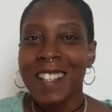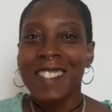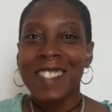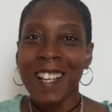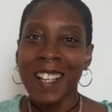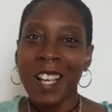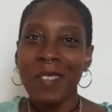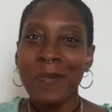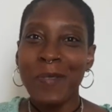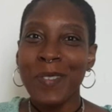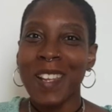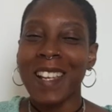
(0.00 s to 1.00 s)
Sun and
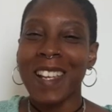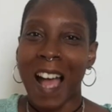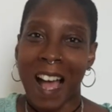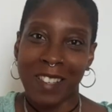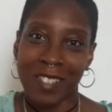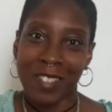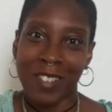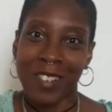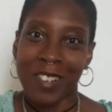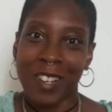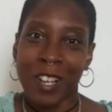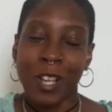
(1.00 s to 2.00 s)
Moon in
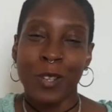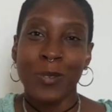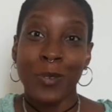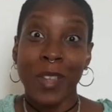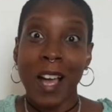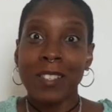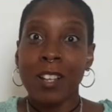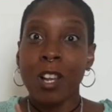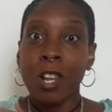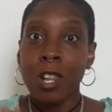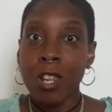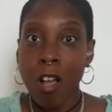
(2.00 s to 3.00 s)
Cancer. So that's a
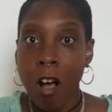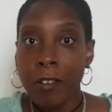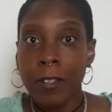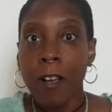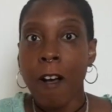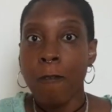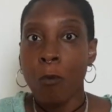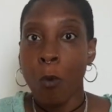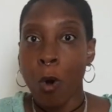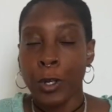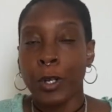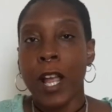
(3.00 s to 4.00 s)
lot of
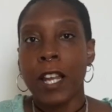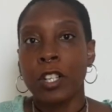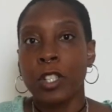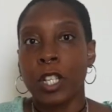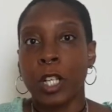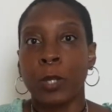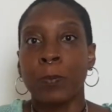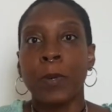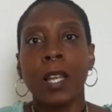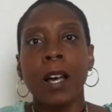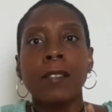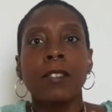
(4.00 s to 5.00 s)
water energy,
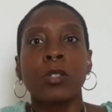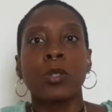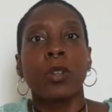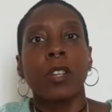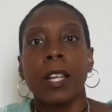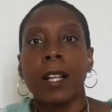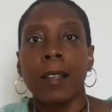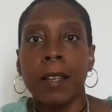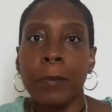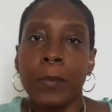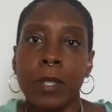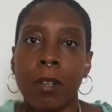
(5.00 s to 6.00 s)
plus the solar
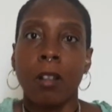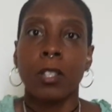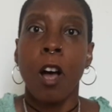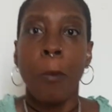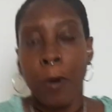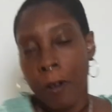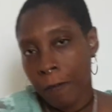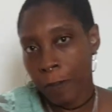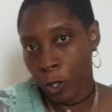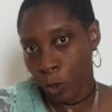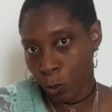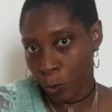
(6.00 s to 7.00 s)
eclipse on top of
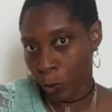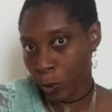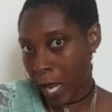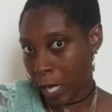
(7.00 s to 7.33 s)
the new moon